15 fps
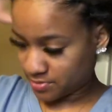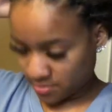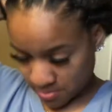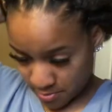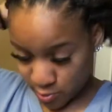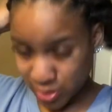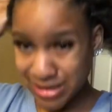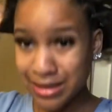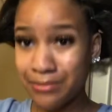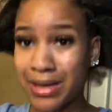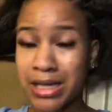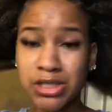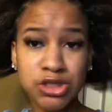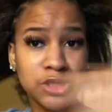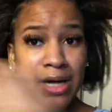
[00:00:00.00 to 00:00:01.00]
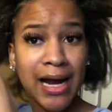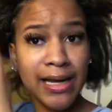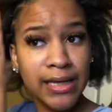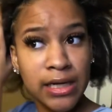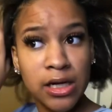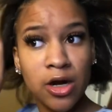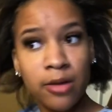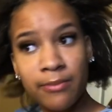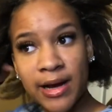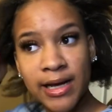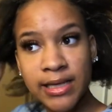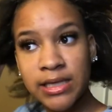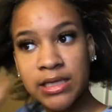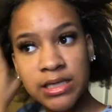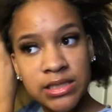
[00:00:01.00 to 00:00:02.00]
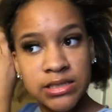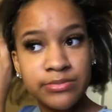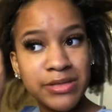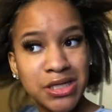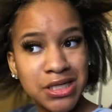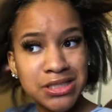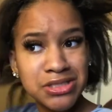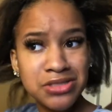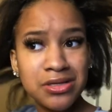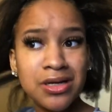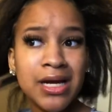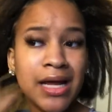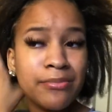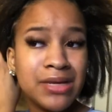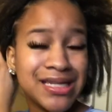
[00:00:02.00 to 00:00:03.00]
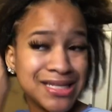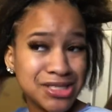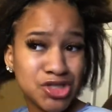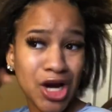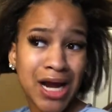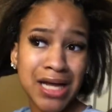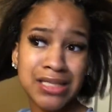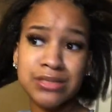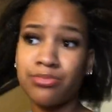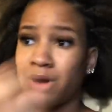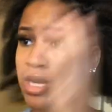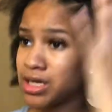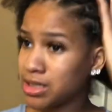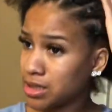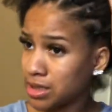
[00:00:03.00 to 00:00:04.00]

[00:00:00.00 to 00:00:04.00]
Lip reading: Really making sure I get it on my ends because you know that'd be the driest part.